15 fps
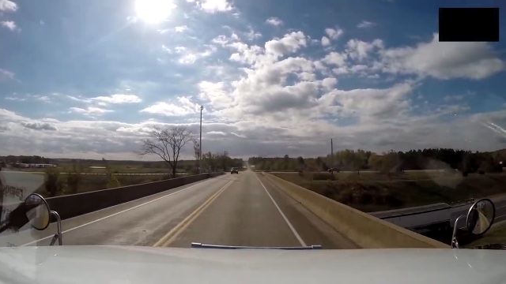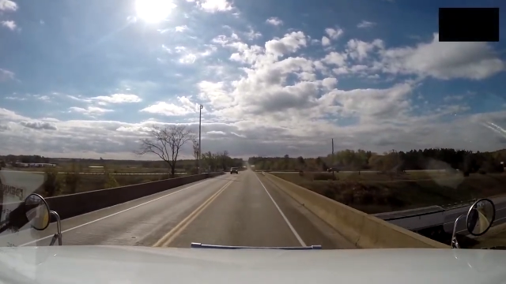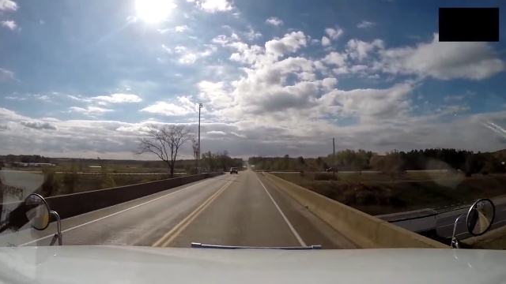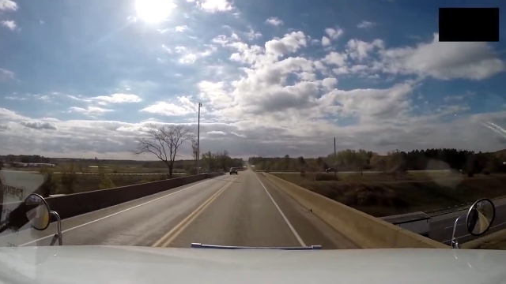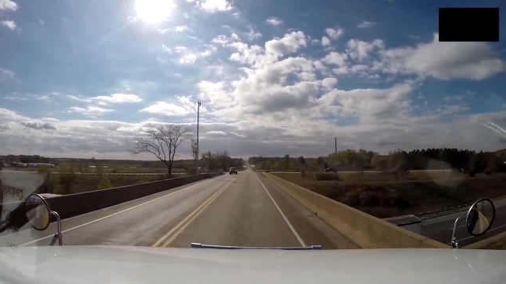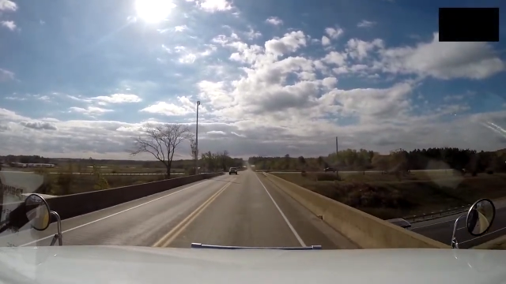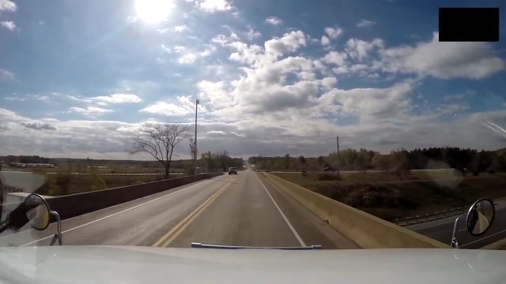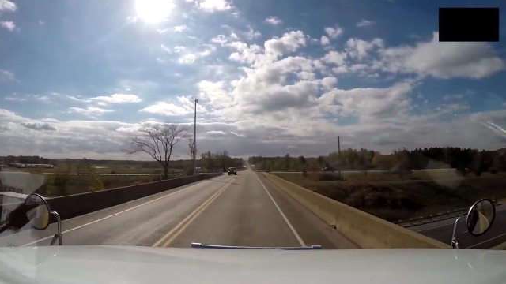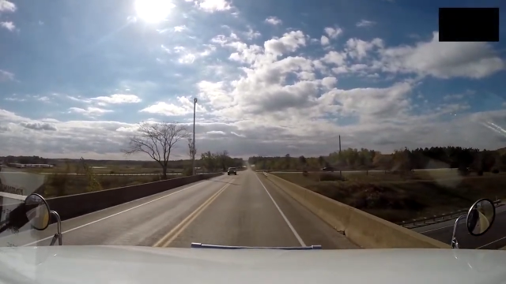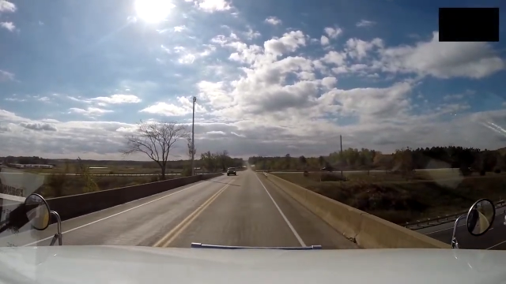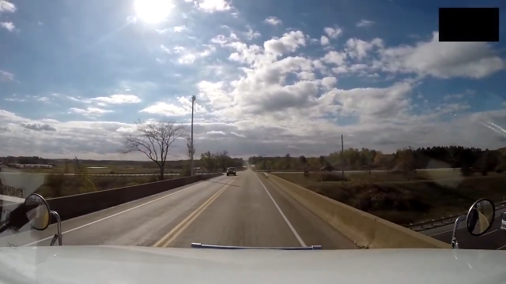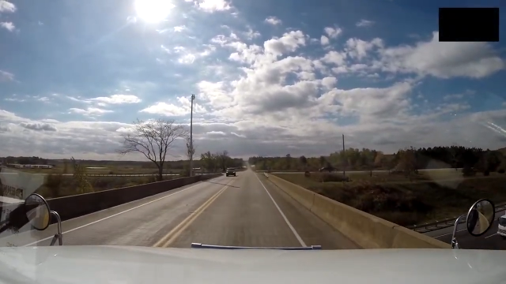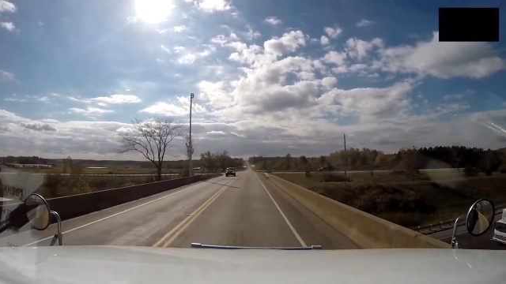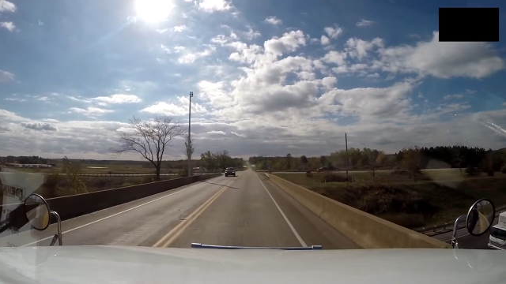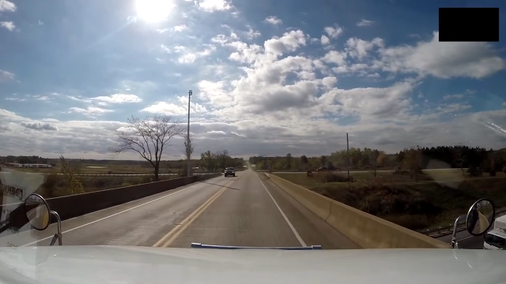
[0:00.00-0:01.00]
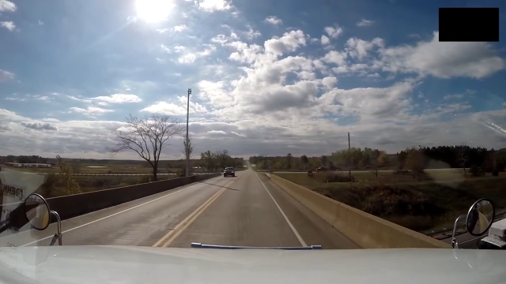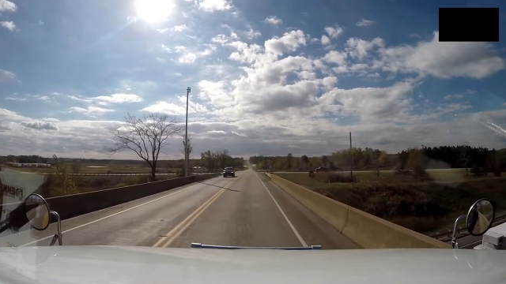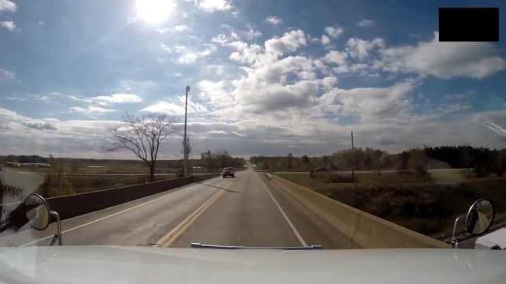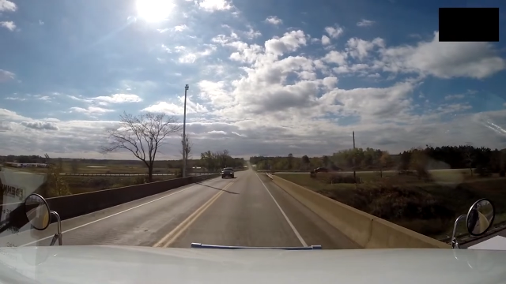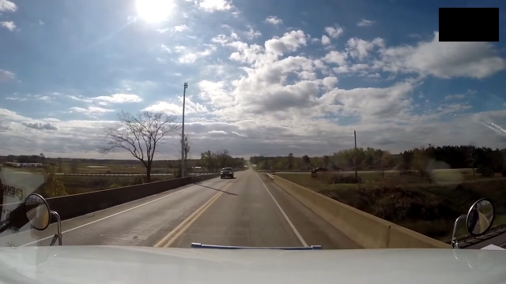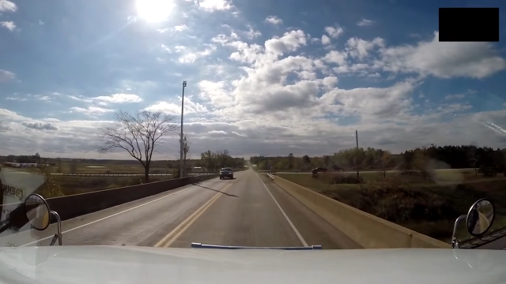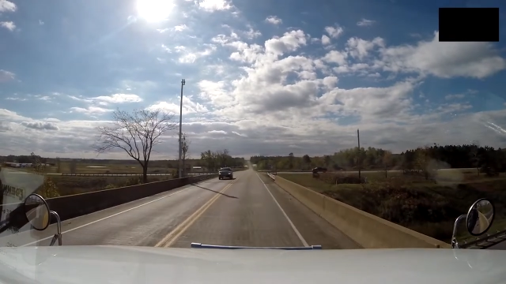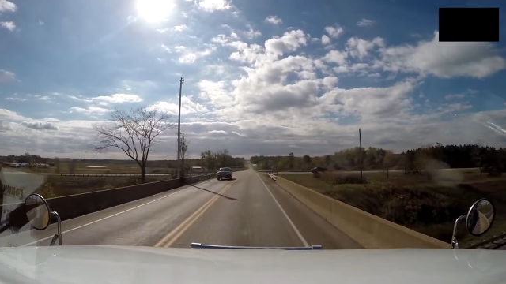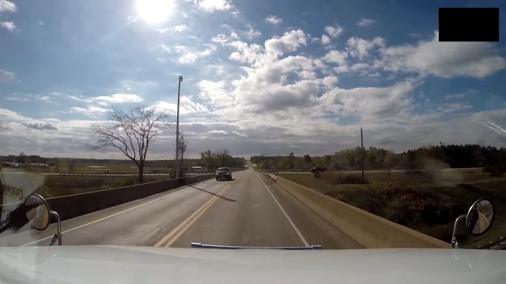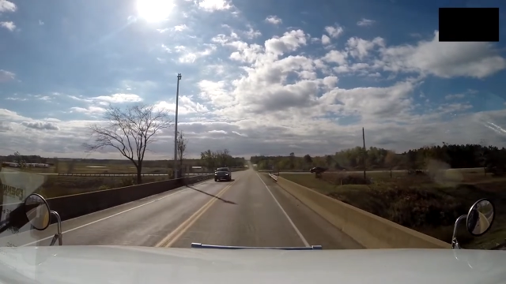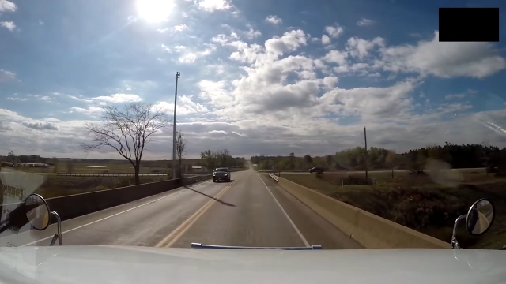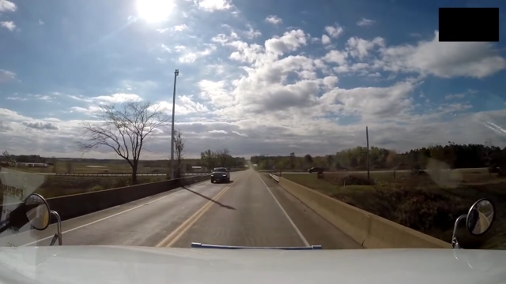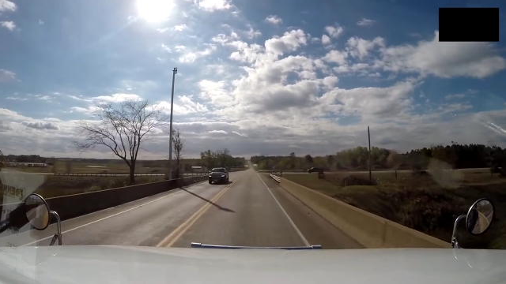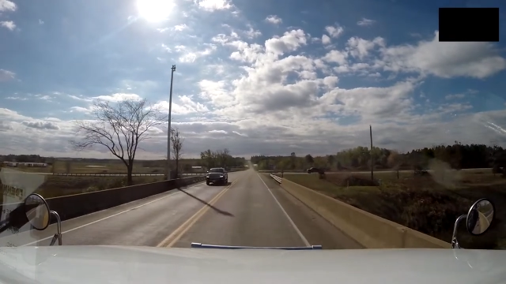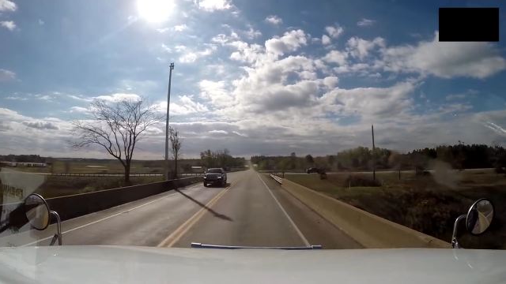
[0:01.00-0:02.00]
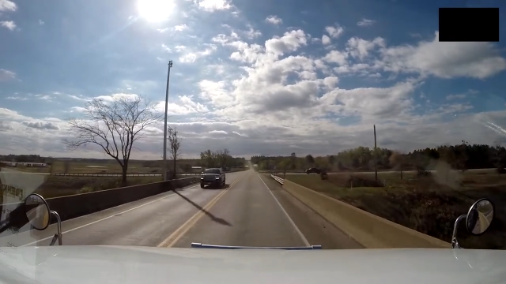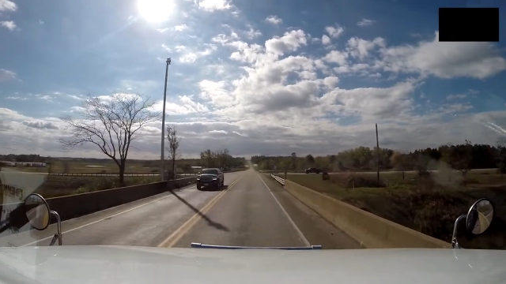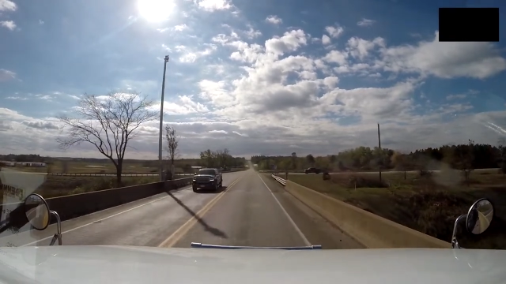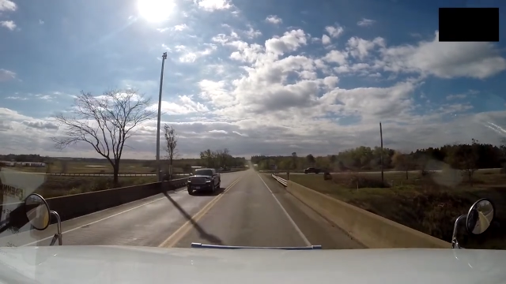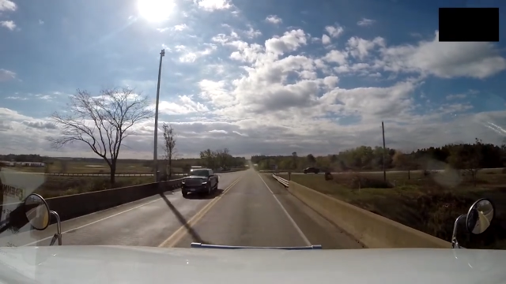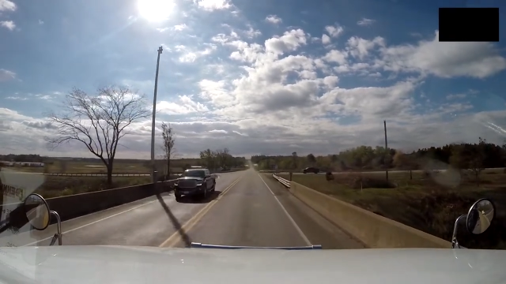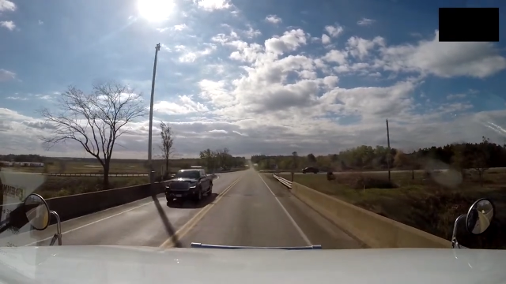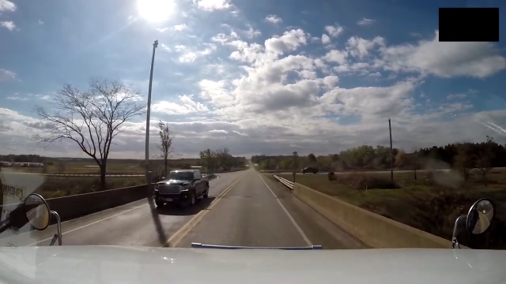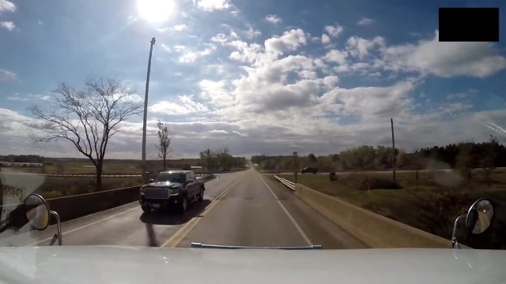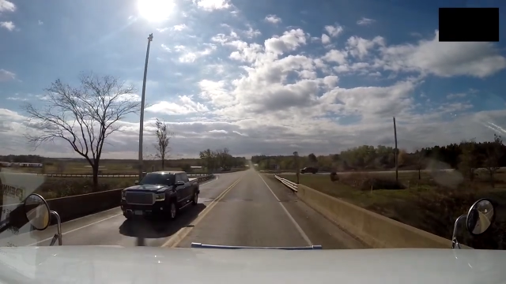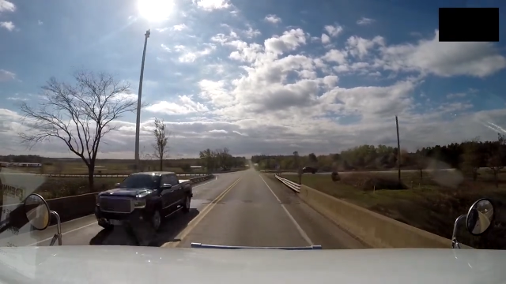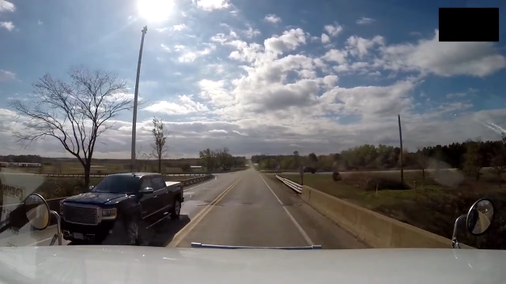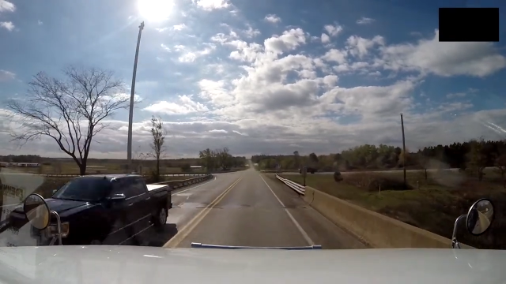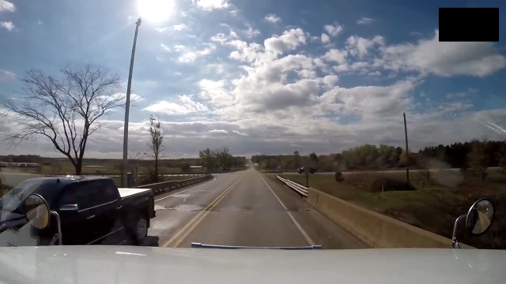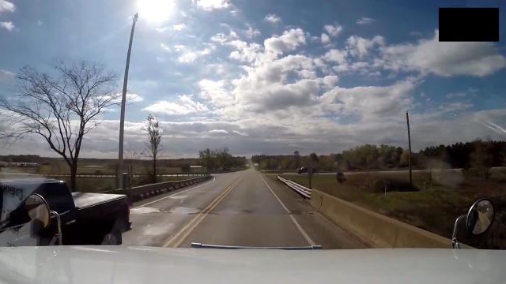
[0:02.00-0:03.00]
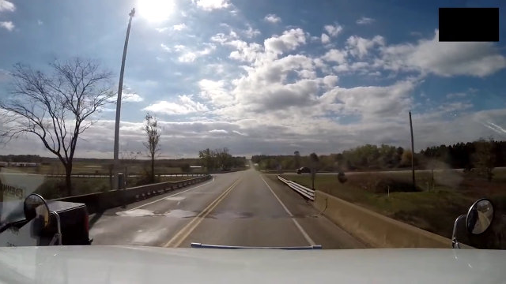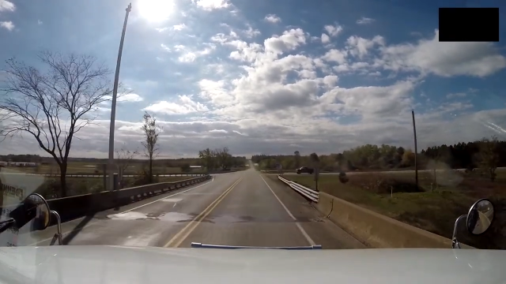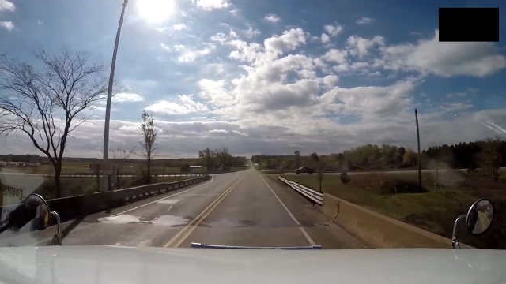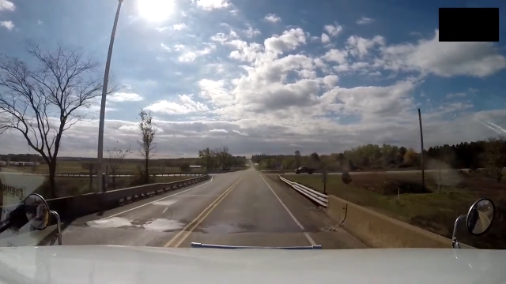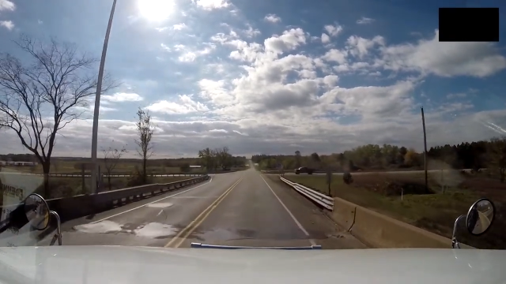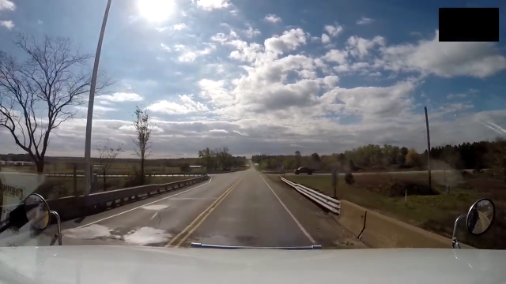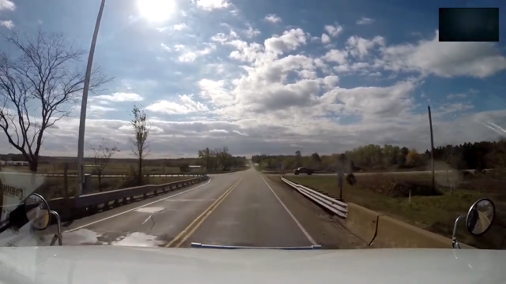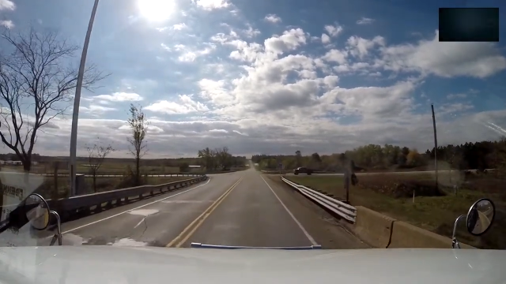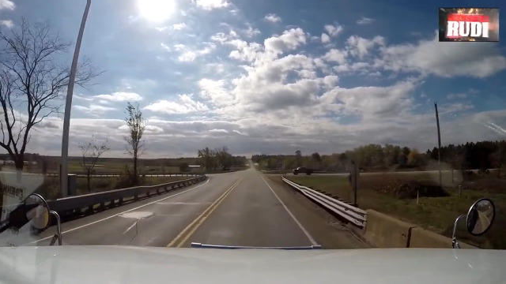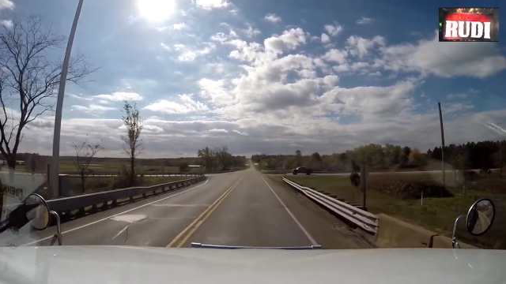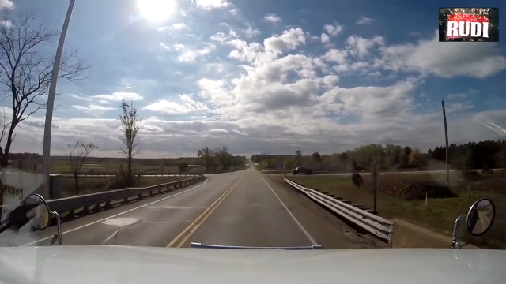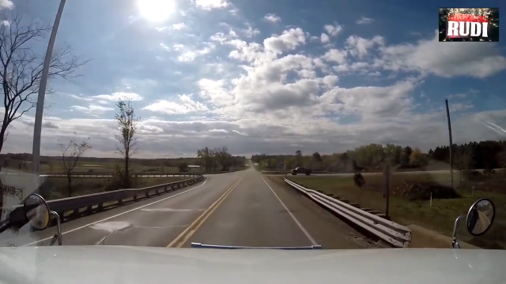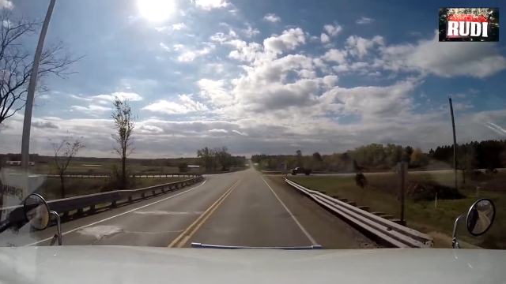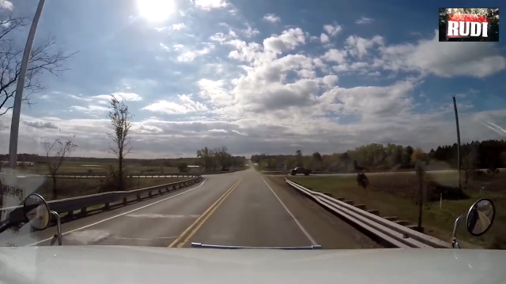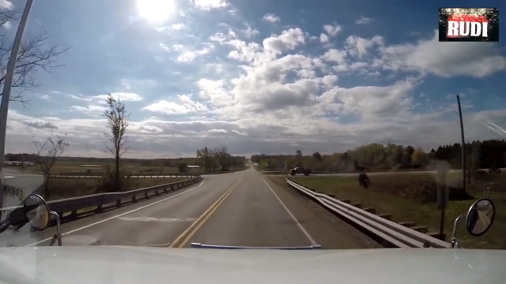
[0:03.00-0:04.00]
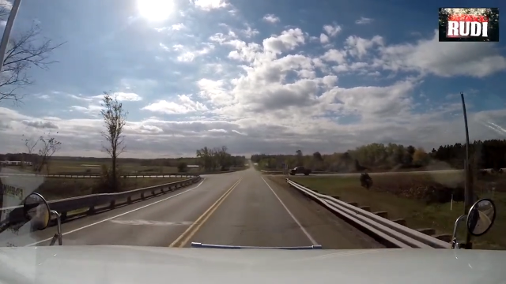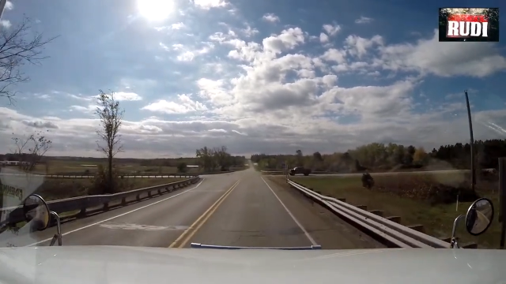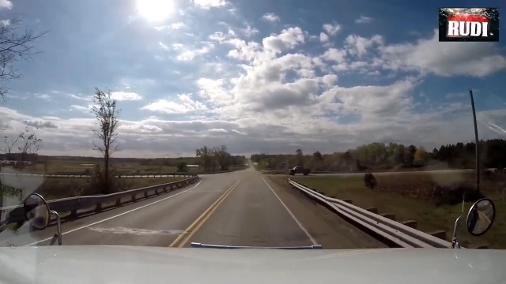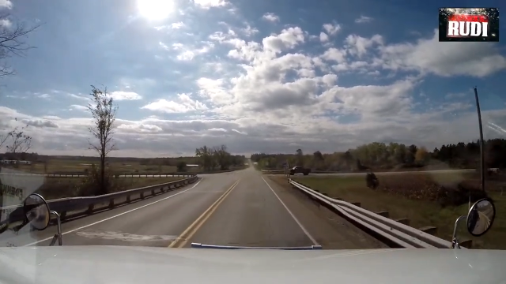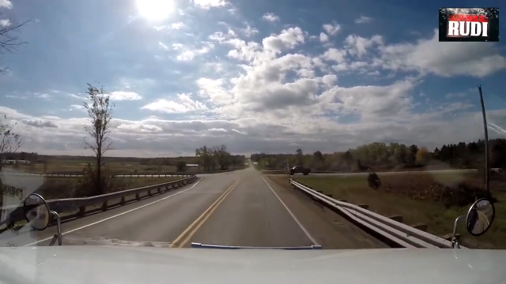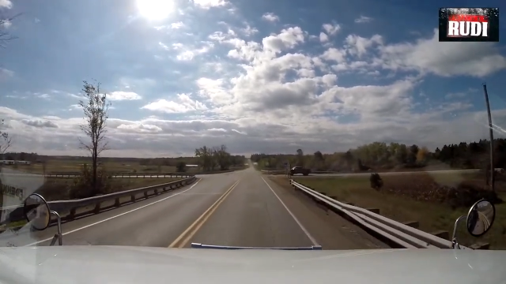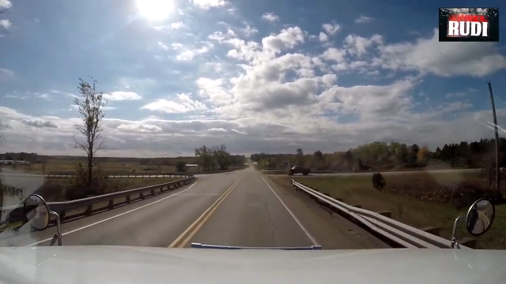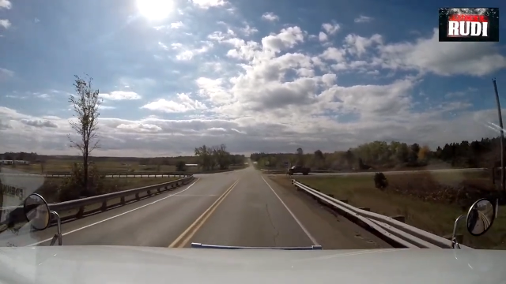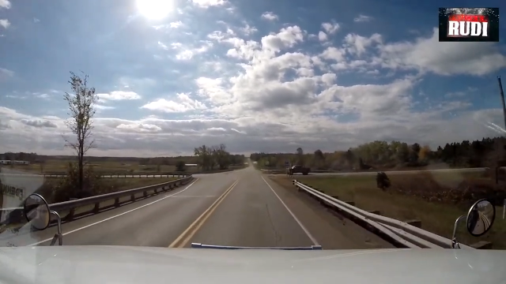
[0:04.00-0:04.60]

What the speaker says: No face is visible, so there are no lips to read.